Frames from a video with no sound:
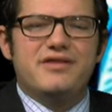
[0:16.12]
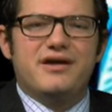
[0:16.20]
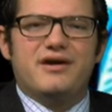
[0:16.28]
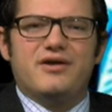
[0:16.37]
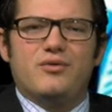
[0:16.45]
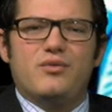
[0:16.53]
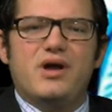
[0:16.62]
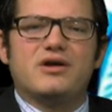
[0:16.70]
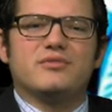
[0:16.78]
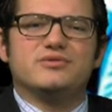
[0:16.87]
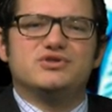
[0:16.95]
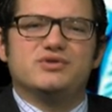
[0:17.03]
there,
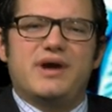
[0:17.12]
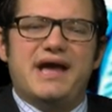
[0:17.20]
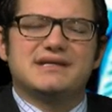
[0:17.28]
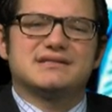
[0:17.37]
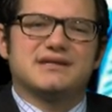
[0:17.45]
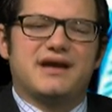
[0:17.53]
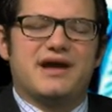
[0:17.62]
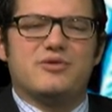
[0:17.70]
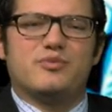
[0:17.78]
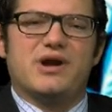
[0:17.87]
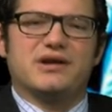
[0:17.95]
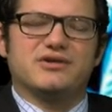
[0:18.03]
welcome to Ask the
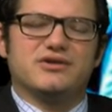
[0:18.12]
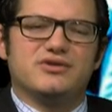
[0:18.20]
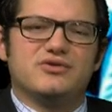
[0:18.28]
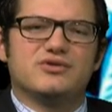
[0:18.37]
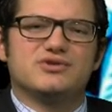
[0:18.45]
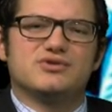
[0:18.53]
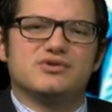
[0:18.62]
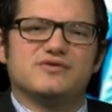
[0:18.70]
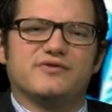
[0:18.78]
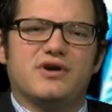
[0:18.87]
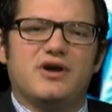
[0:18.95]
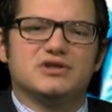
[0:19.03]
Chiropractor, your source
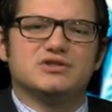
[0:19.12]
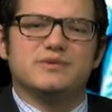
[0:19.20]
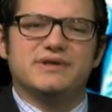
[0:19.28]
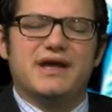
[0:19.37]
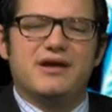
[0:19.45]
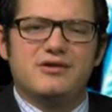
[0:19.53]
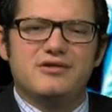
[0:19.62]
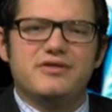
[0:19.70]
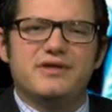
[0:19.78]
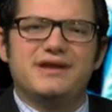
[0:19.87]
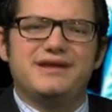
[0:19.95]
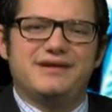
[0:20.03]
for ultimate health
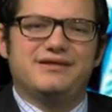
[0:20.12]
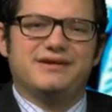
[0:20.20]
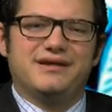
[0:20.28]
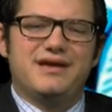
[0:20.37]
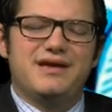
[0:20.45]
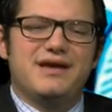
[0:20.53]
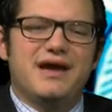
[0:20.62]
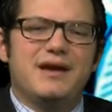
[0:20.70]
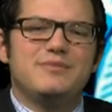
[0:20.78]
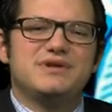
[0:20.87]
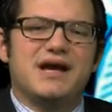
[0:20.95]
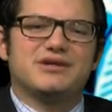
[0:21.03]
and healing.
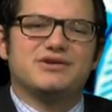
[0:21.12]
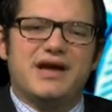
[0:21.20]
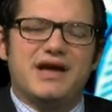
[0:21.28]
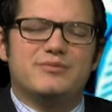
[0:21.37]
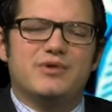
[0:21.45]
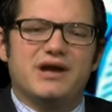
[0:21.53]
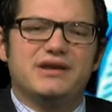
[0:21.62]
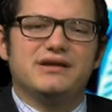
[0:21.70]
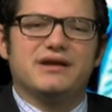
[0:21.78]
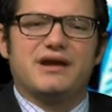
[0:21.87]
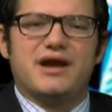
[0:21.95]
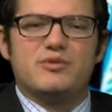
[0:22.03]
I'm Doctor Adam
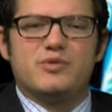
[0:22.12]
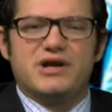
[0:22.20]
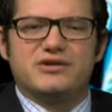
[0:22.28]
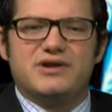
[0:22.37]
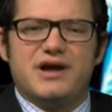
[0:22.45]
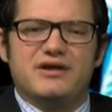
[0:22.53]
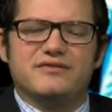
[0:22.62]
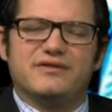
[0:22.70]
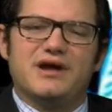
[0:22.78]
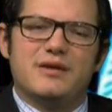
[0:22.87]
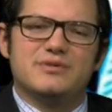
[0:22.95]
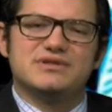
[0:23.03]
Rodnick, a chiropractor out of
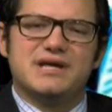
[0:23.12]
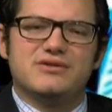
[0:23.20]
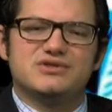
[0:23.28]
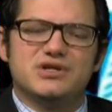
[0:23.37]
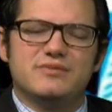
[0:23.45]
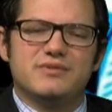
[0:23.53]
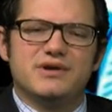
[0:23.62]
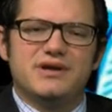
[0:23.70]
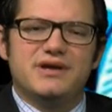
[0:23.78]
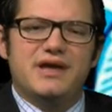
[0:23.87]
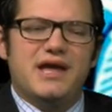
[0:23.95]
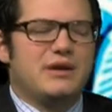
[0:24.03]
Commerce Township,
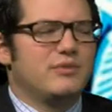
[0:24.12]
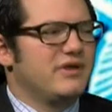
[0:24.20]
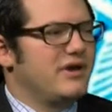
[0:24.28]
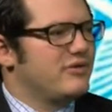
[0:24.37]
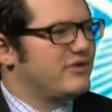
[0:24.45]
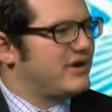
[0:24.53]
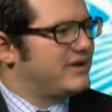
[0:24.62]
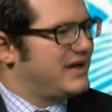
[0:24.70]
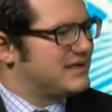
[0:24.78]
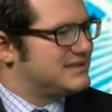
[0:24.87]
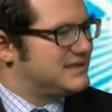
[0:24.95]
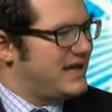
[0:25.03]
and we're here with our
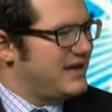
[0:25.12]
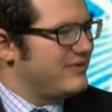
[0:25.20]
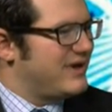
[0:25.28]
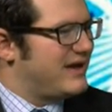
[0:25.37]
guest today. We